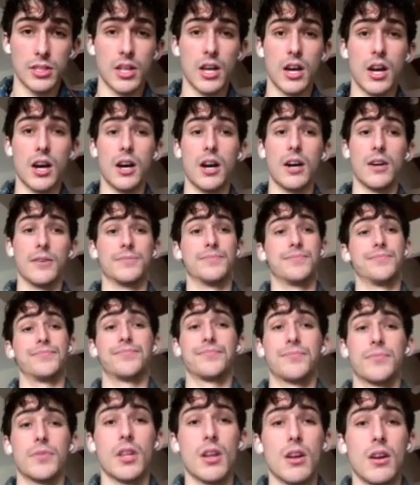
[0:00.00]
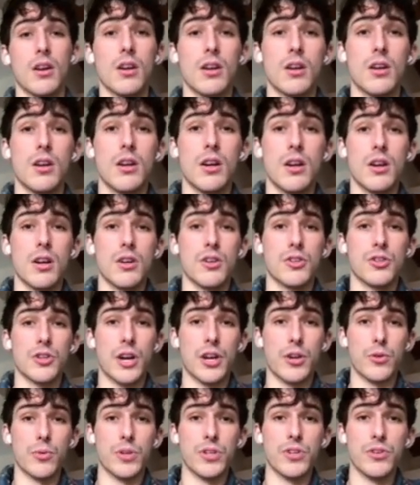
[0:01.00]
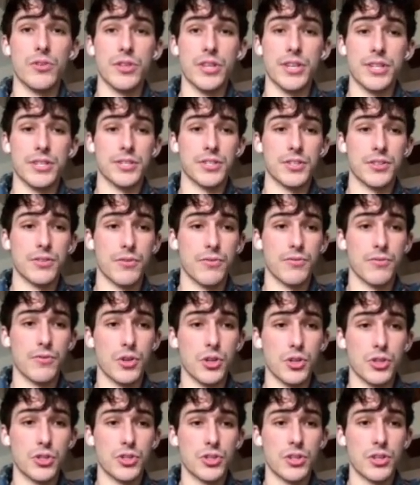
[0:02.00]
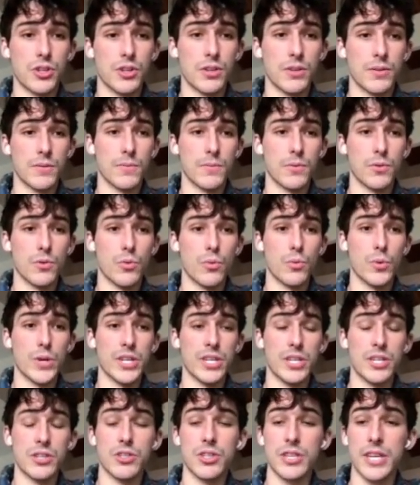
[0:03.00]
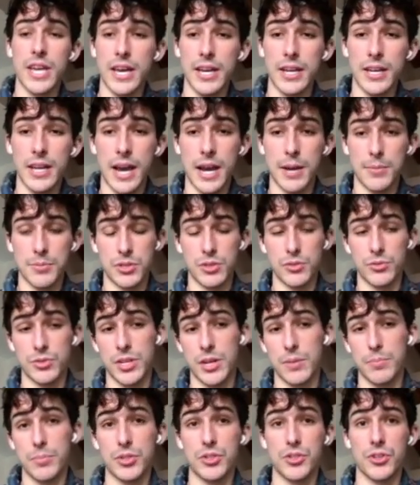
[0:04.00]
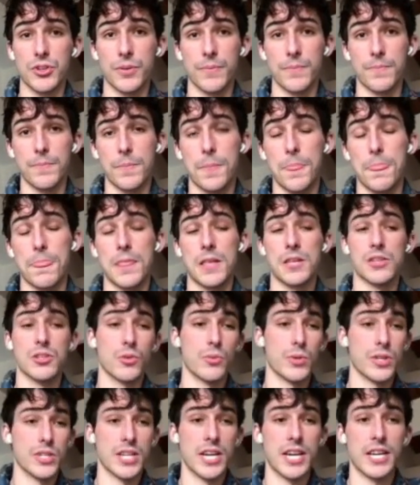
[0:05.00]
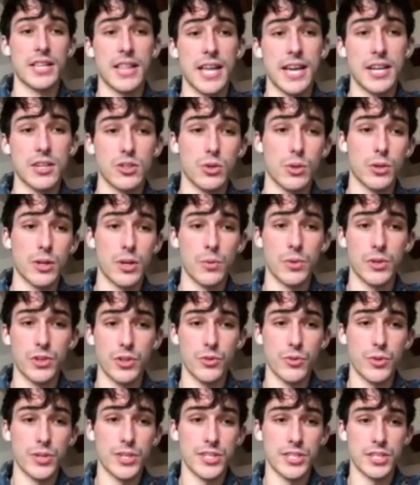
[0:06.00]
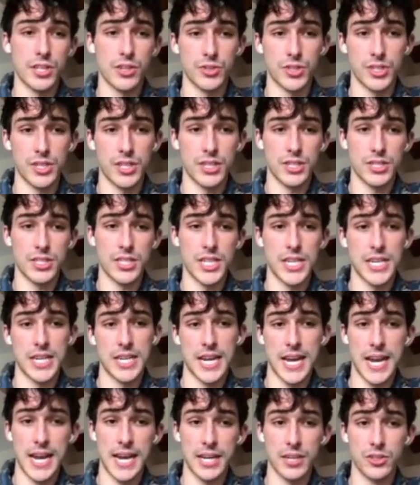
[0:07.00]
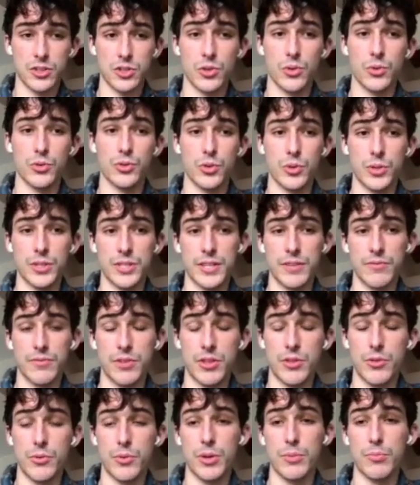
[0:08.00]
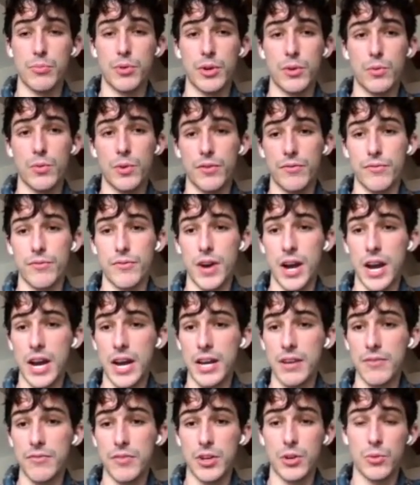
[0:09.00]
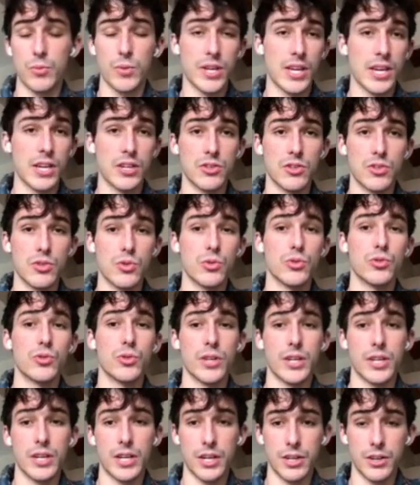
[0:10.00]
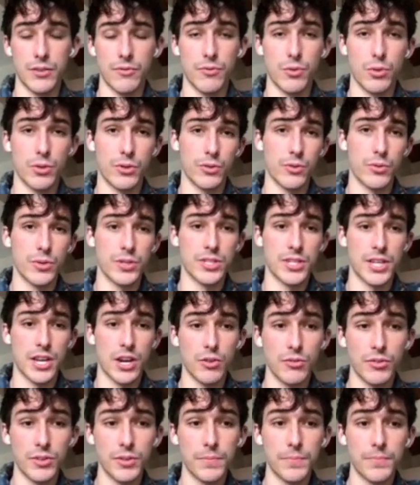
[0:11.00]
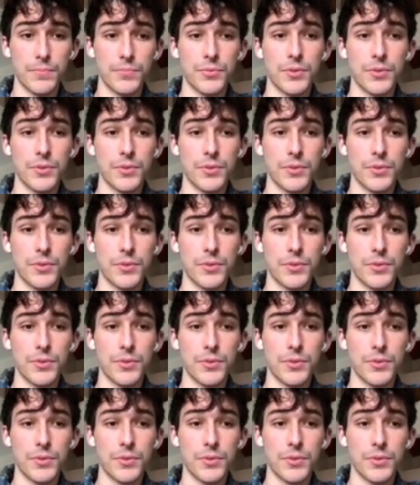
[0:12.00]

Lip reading: law. So how do we do this? First, we need to get absolute temperature. So we take that 21 degrees Celsius and add 273.15, and we get 294 degrees Kelvin.